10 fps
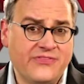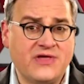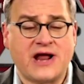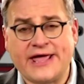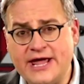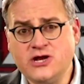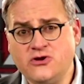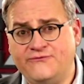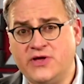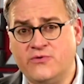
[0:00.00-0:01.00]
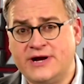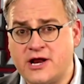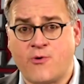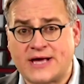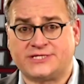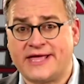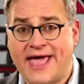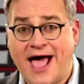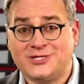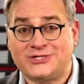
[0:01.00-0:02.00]
then I interview an interesting
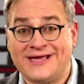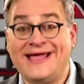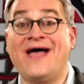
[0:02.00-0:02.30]
guest,